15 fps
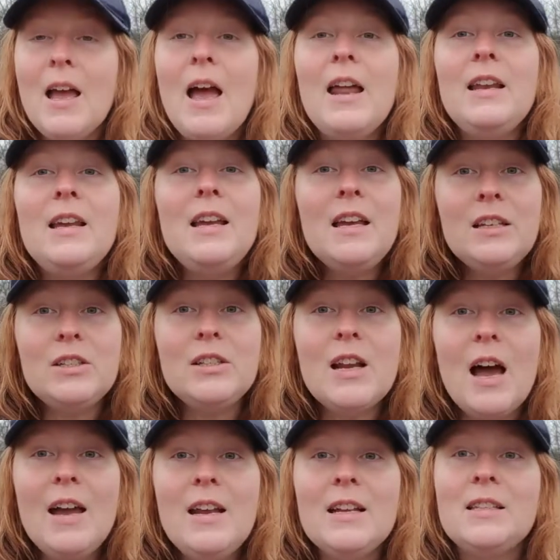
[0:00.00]
And each
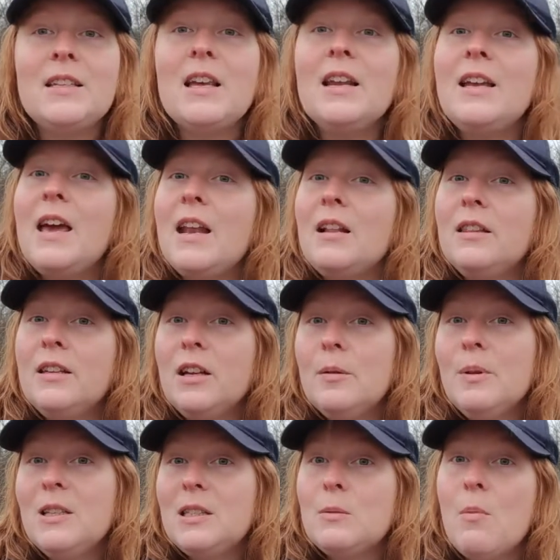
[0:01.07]
night it's going to get a little
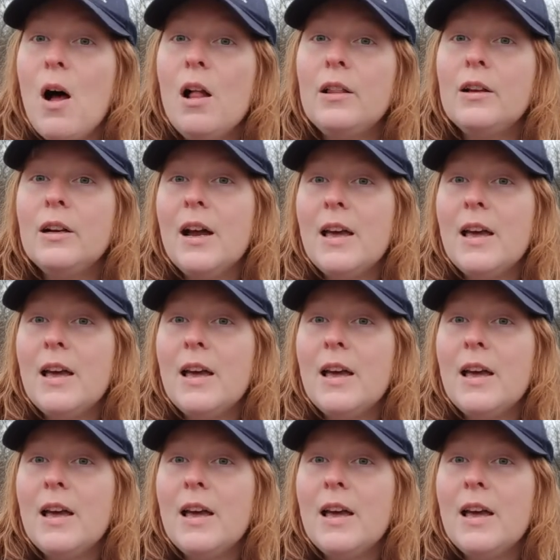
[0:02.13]
bit smaller